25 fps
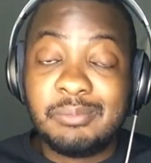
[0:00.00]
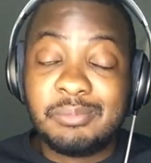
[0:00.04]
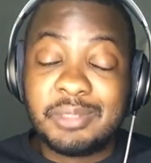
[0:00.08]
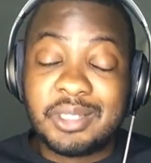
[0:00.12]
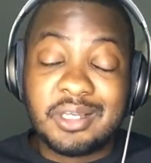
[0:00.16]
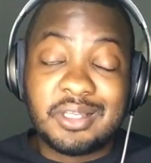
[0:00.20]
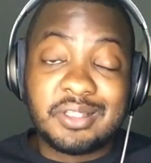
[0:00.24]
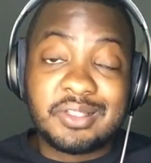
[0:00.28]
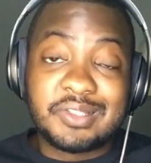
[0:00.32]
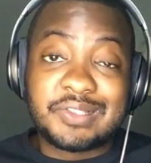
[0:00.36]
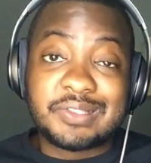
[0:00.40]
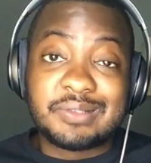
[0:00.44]

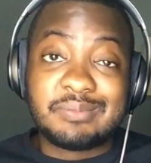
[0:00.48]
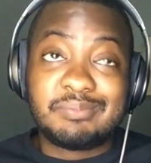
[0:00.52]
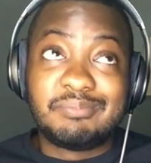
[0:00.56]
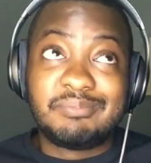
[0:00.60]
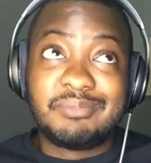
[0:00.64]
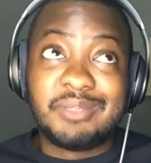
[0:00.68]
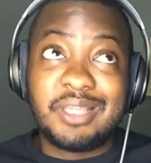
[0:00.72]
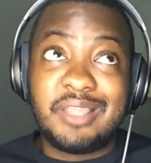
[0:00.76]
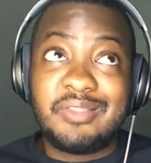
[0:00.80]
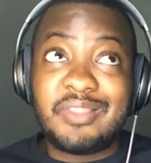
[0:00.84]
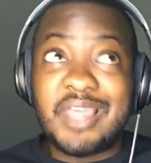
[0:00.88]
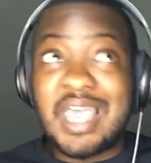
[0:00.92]
because
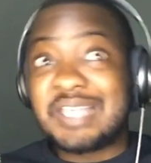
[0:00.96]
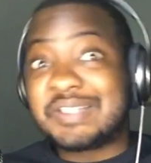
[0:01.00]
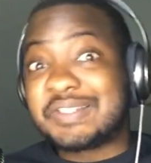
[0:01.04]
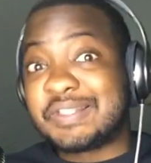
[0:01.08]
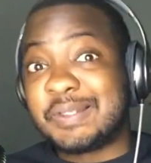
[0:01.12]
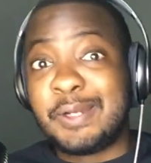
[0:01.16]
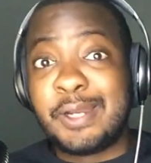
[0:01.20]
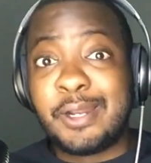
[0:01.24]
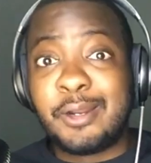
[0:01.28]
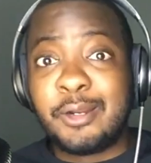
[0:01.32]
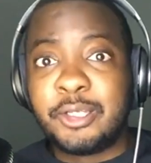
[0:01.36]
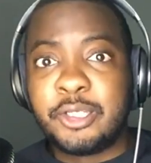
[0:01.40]
in that
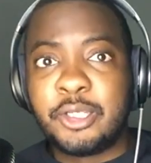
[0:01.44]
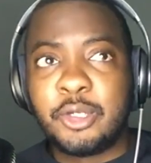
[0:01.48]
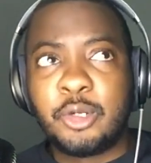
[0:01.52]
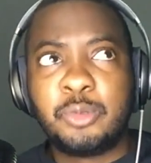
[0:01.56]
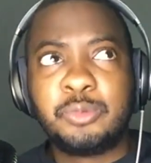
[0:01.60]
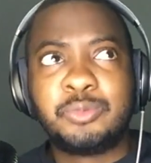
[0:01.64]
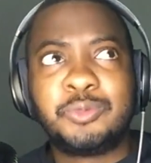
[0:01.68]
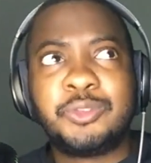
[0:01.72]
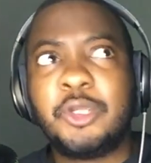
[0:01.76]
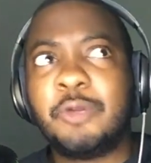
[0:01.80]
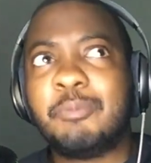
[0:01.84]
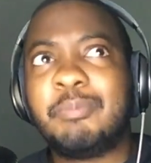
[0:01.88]

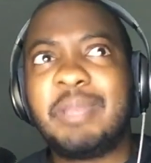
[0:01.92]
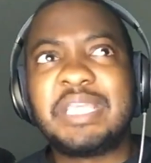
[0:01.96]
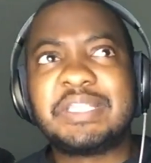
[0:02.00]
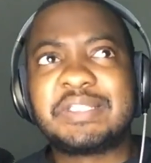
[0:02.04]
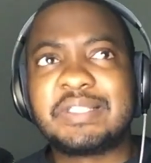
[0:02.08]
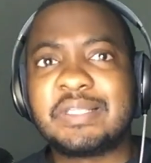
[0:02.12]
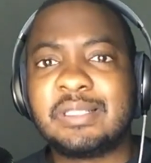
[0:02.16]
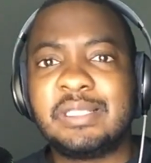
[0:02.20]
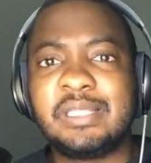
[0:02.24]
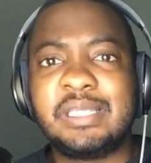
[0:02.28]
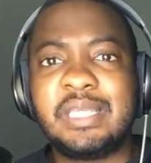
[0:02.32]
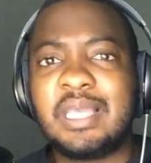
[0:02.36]
scenario, you're
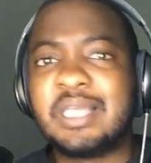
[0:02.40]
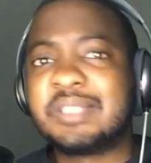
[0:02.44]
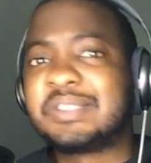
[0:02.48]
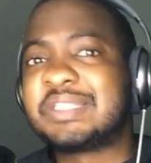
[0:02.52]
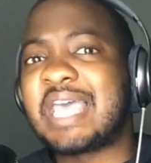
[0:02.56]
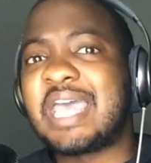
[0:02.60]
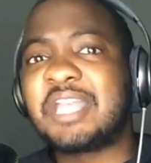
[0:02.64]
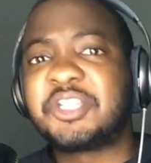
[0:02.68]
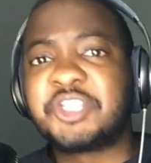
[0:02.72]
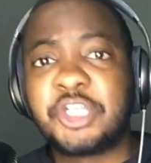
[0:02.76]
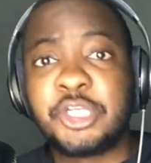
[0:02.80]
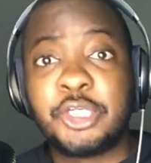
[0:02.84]
basically
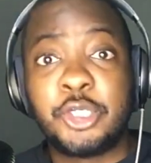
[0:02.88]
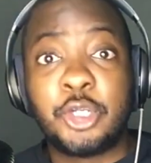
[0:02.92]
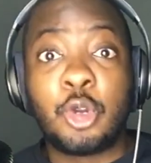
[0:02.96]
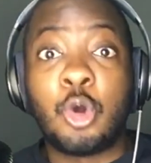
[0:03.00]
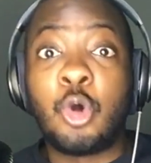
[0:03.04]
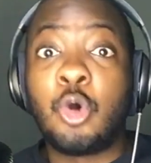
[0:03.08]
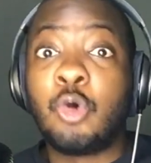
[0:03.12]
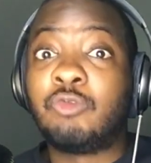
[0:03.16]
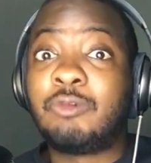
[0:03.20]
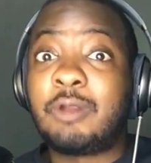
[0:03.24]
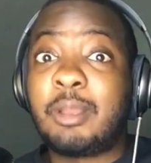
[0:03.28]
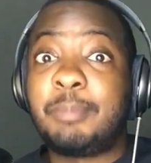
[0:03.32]
attaching your
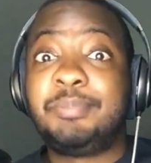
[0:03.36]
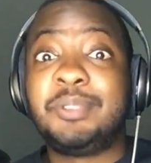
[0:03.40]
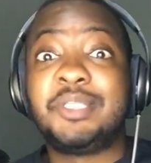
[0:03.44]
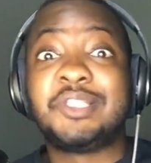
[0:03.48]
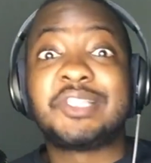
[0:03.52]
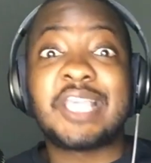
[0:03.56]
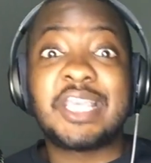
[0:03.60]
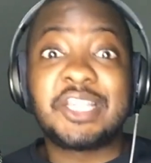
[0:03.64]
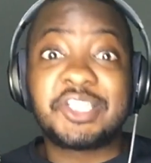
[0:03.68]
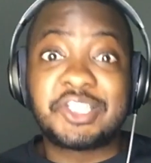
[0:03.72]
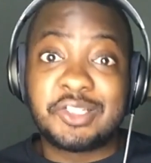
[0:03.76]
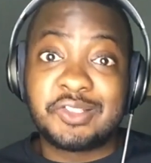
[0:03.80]
whole
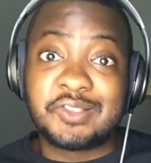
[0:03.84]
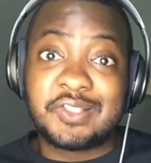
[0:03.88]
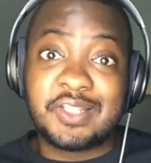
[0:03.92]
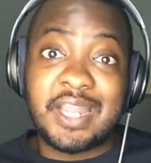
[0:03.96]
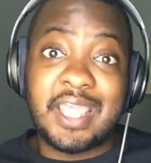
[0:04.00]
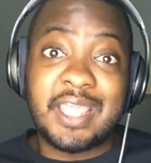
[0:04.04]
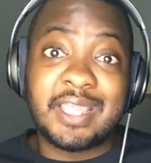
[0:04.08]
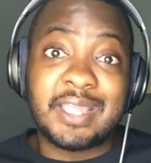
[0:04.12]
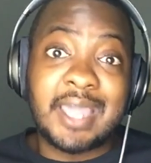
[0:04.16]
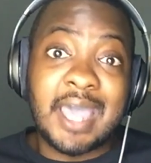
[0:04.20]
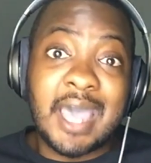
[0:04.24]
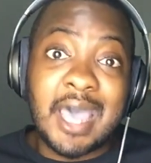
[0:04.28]
reputation to
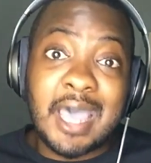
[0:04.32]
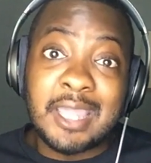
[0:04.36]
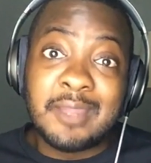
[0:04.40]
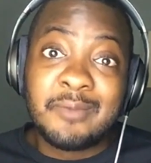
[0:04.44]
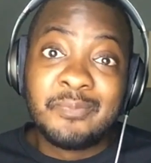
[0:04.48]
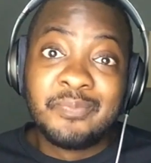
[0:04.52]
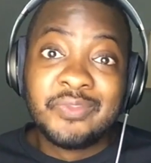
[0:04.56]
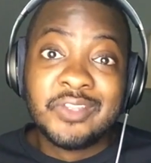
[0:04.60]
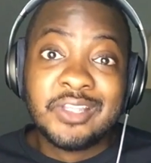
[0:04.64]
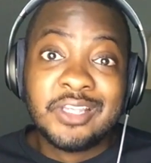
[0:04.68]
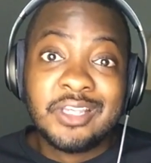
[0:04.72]
that guy.